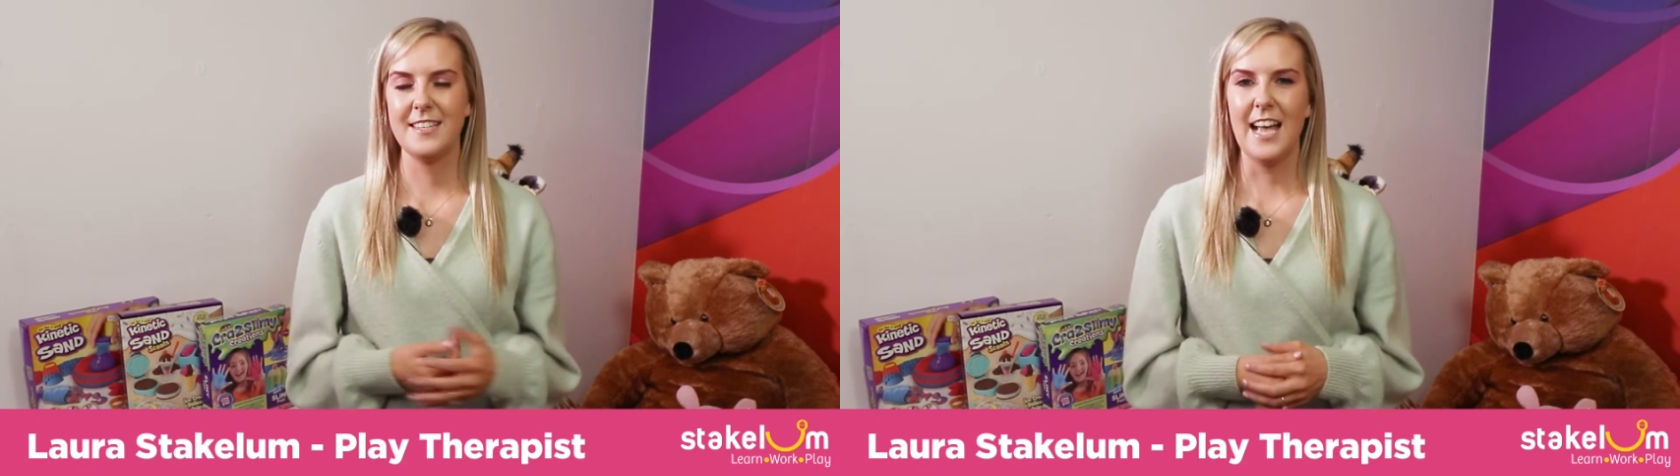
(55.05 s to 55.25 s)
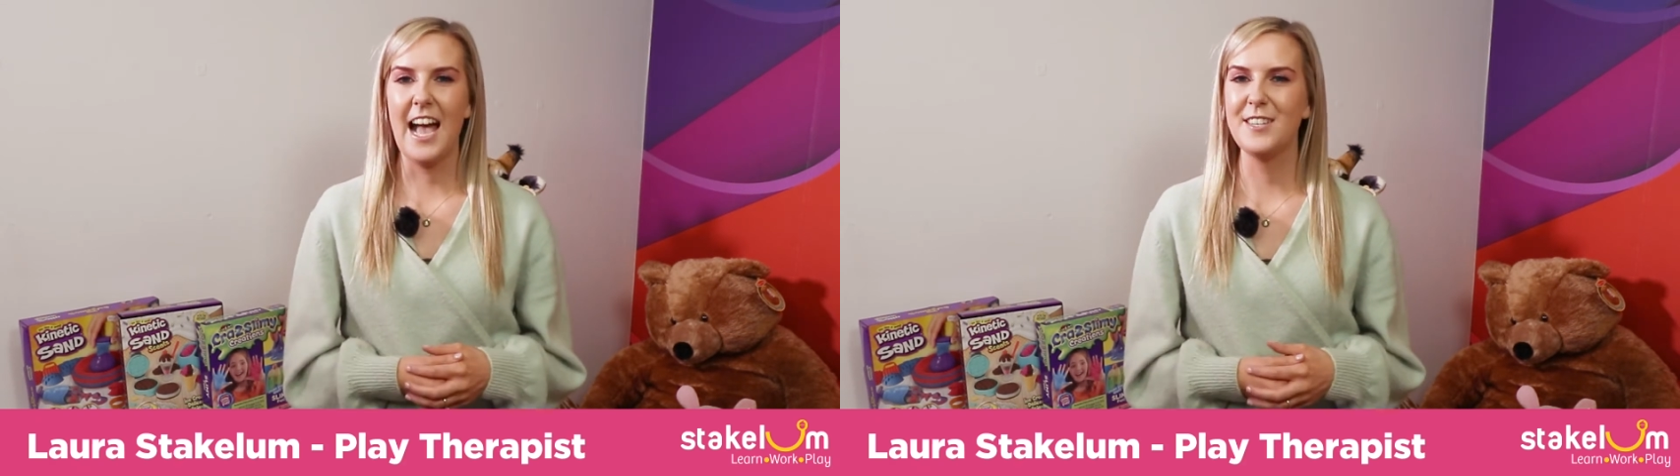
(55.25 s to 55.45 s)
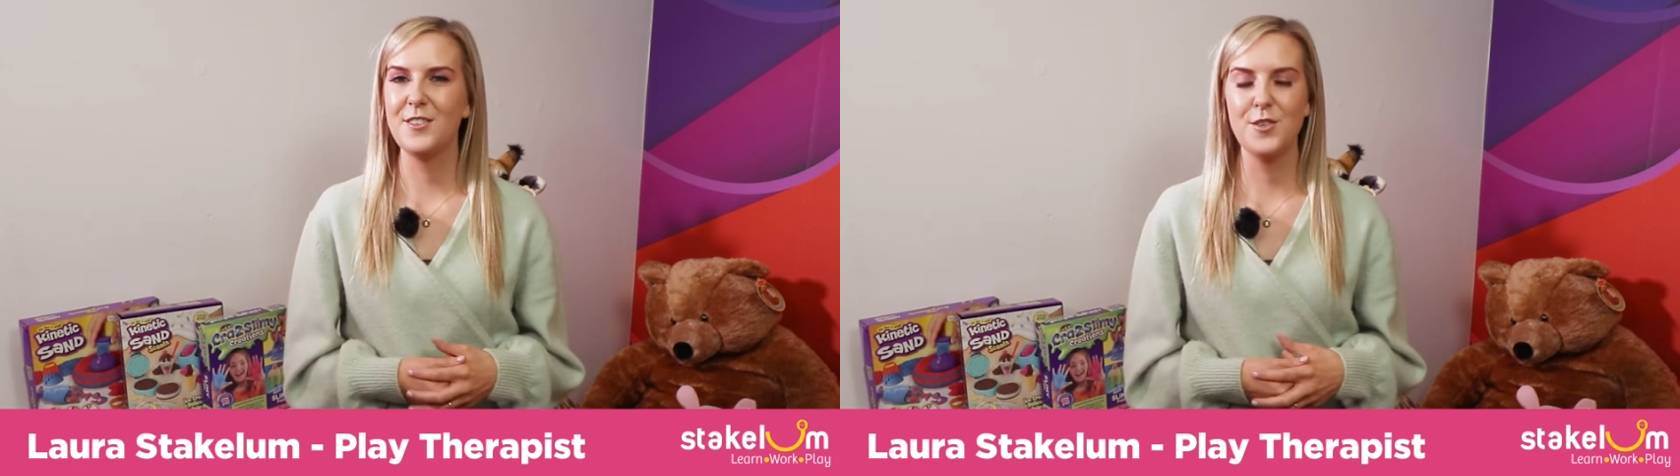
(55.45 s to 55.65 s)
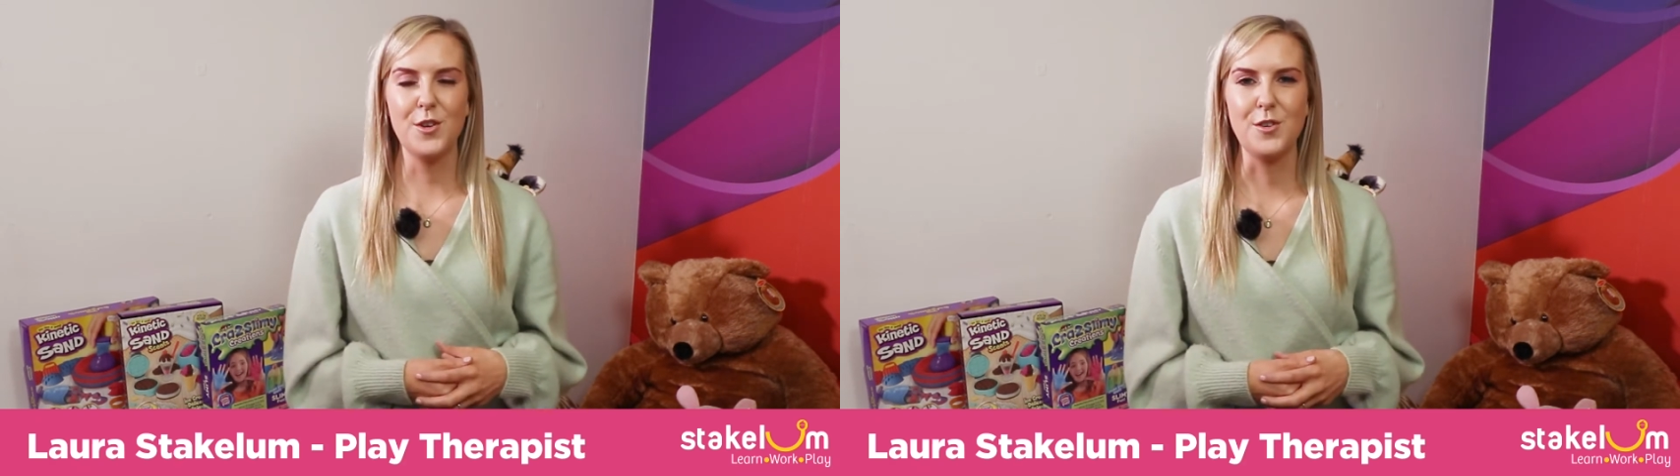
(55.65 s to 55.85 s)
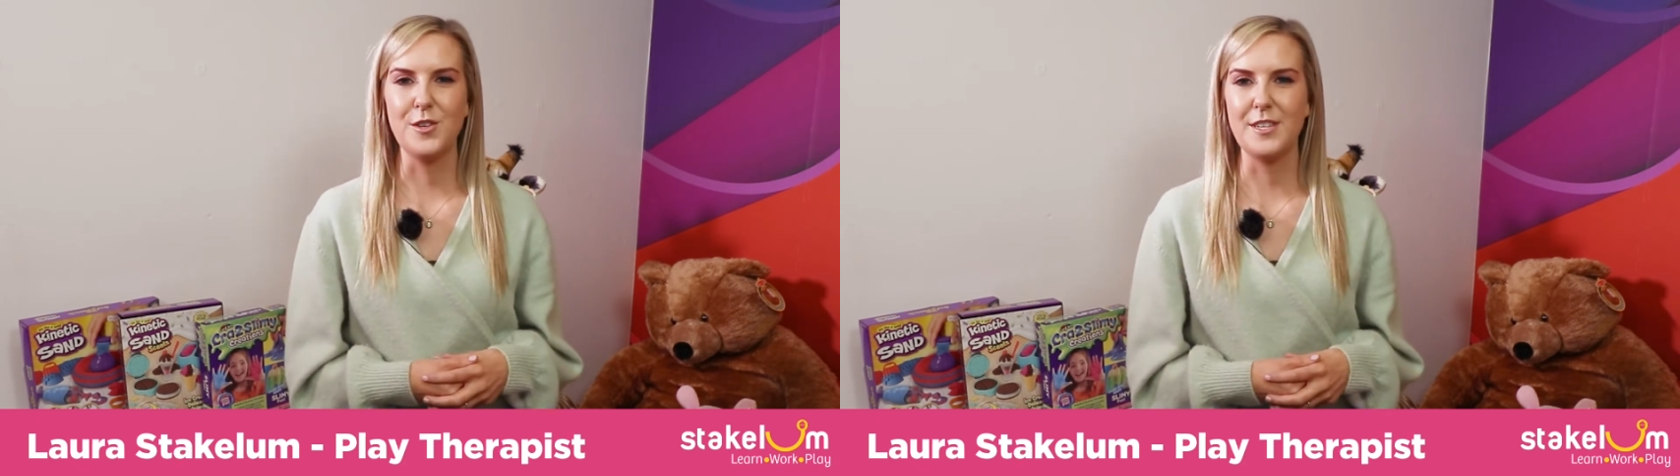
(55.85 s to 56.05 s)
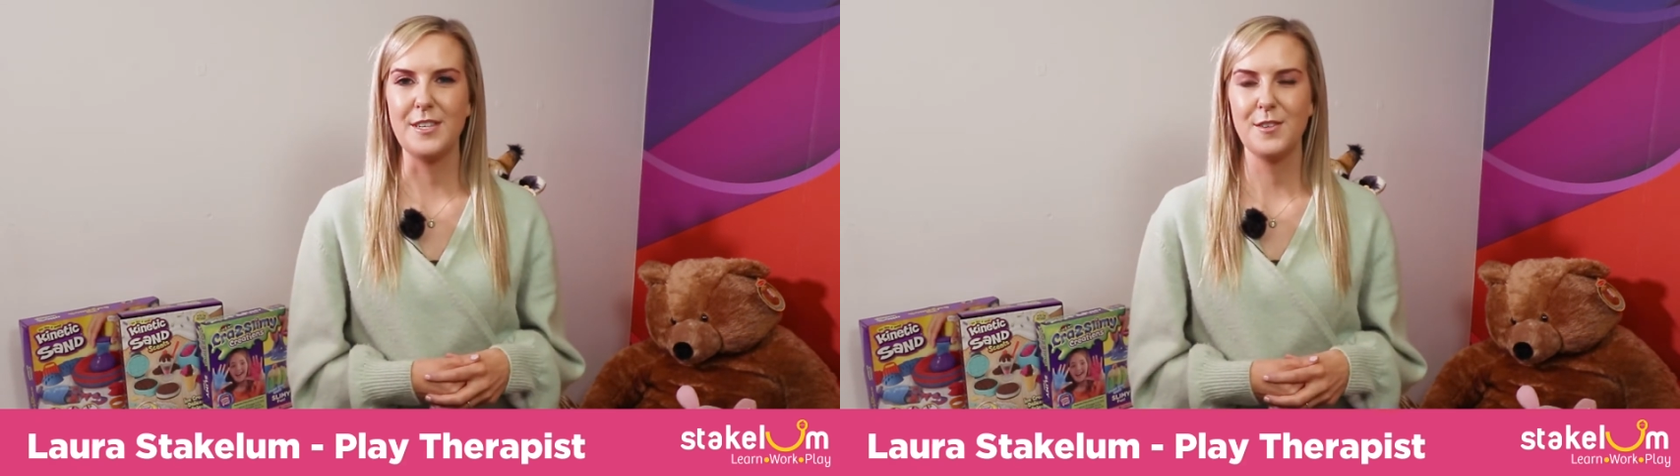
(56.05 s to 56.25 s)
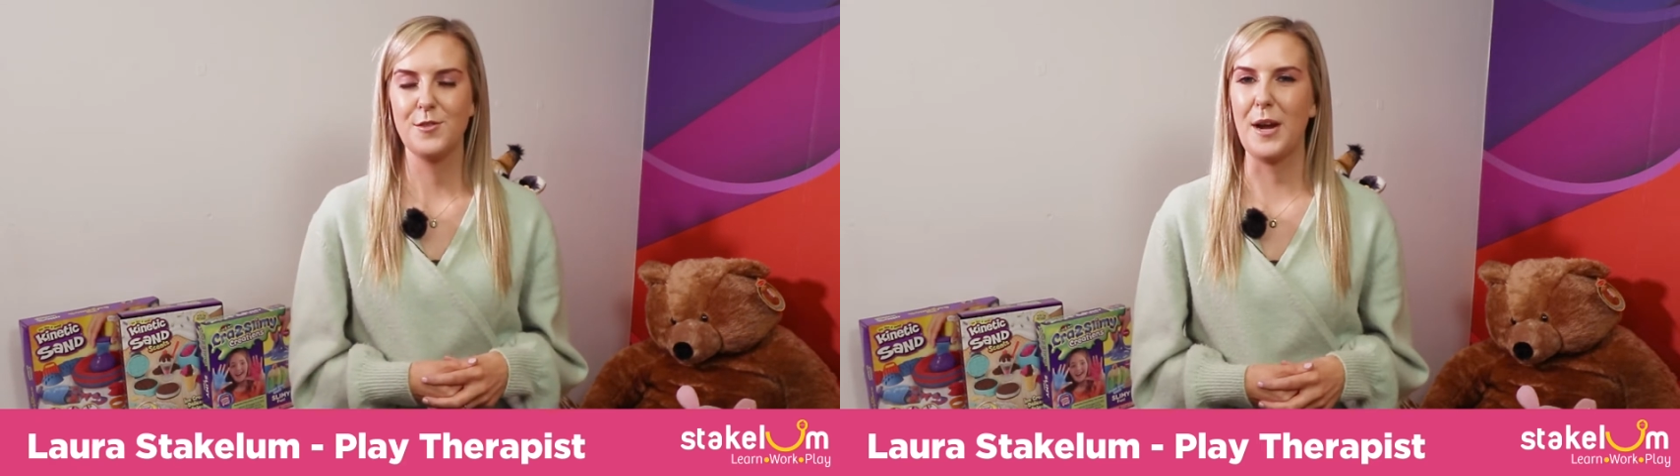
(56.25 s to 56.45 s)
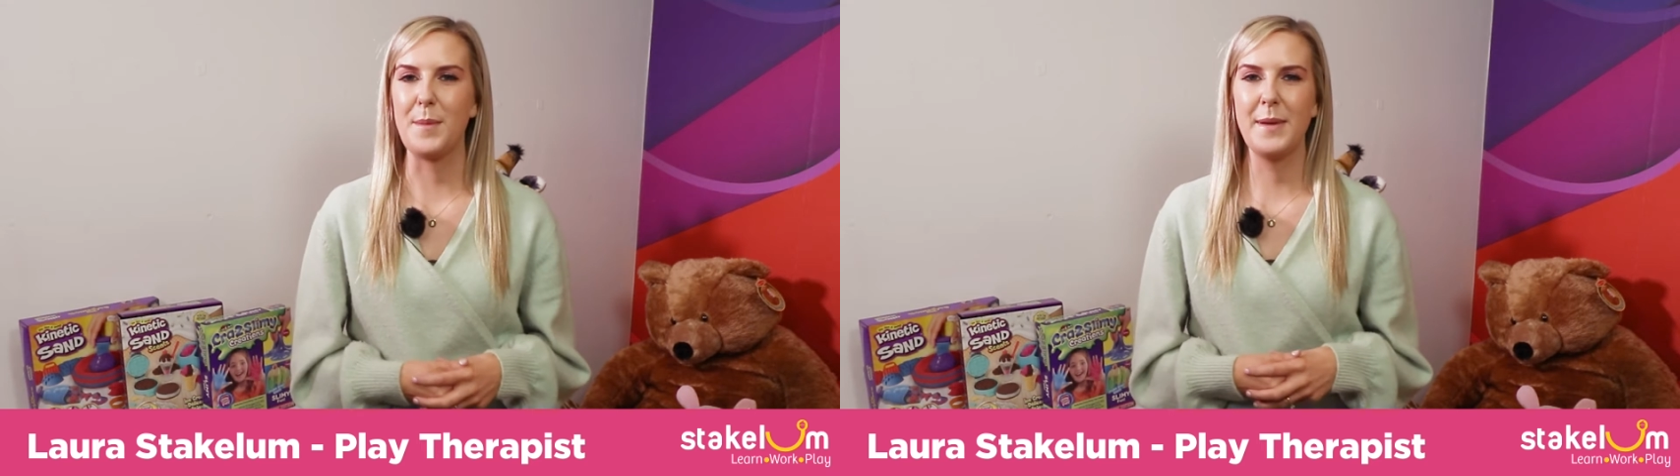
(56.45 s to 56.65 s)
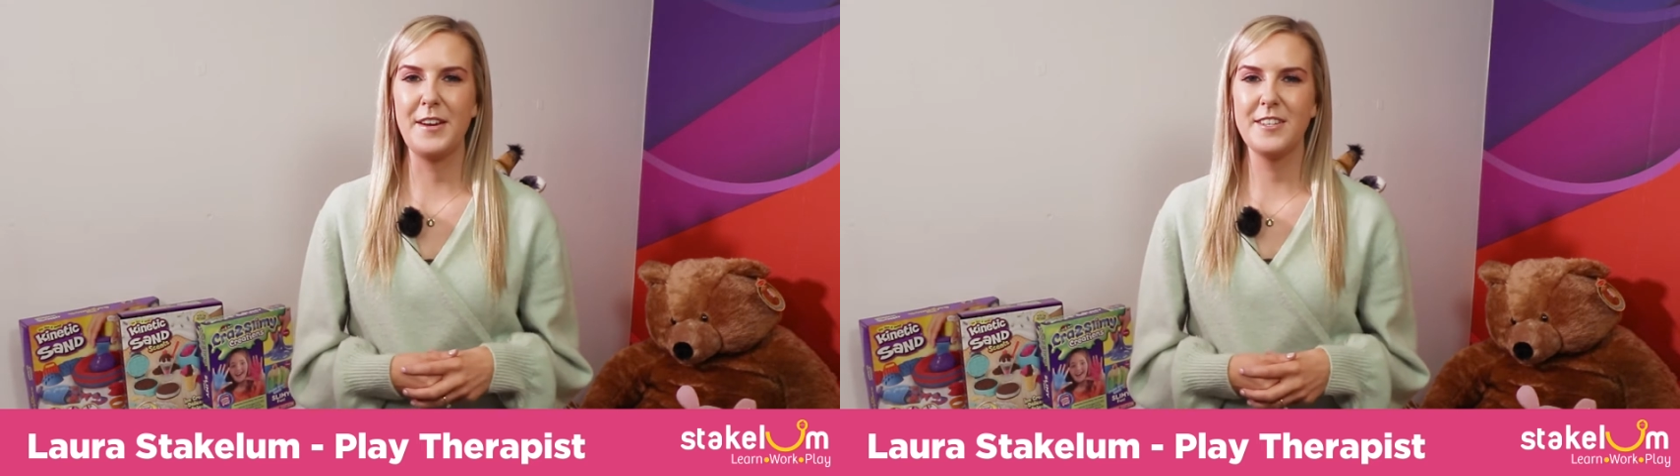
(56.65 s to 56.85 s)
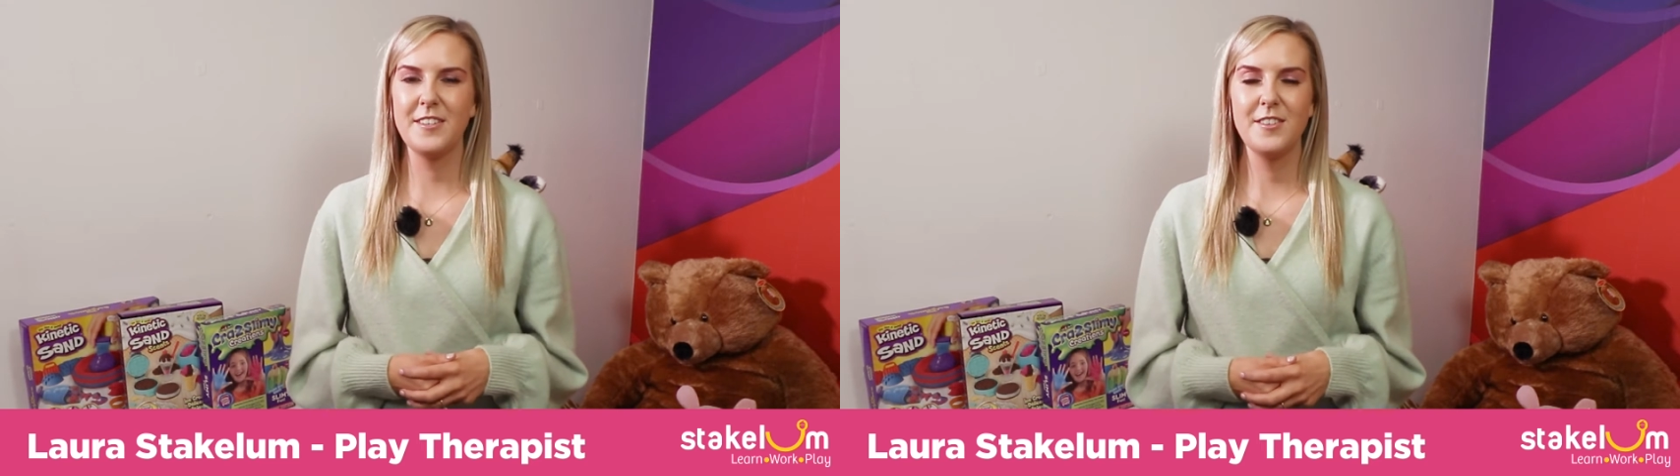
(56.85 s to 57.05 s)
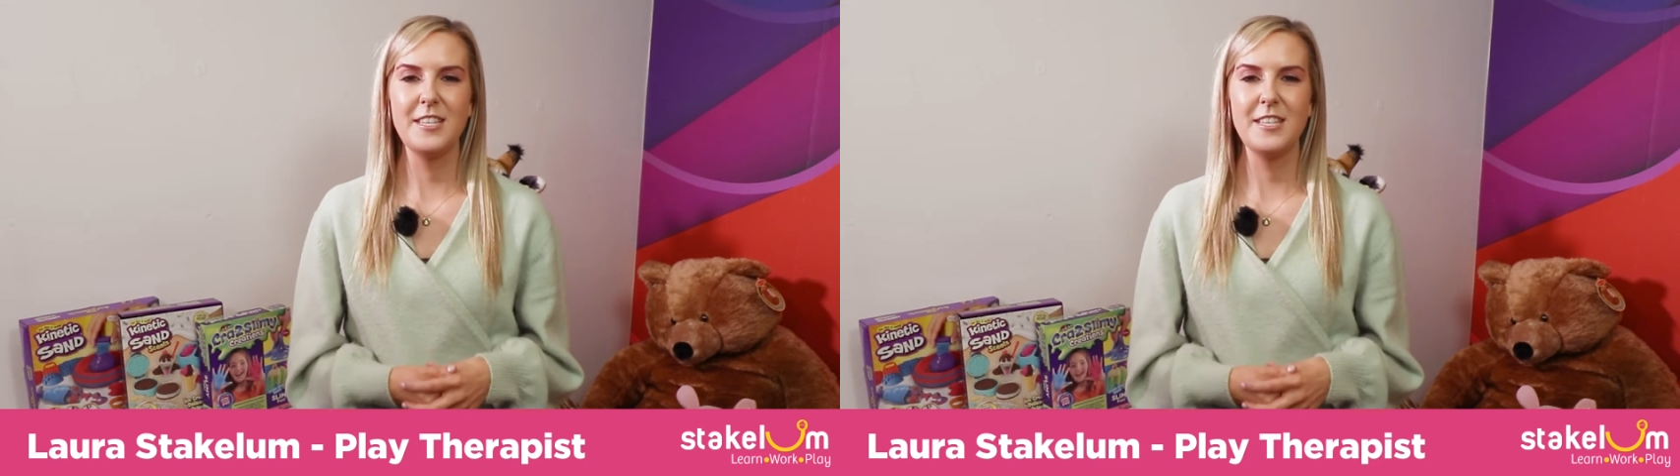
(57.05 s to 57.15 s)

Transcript: aunt, uncle, grandparent,